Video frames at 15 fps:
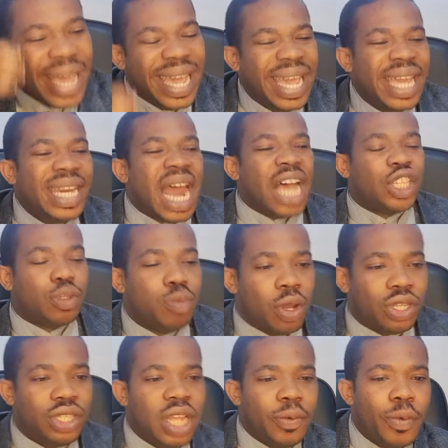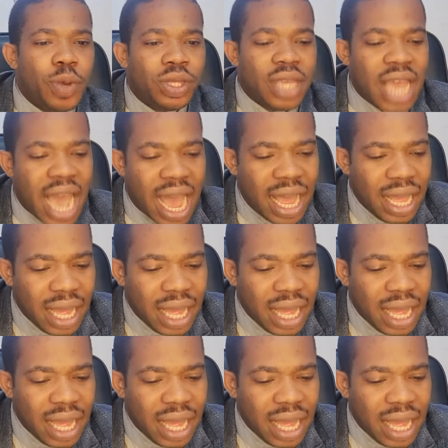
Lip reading: In as much, the people say,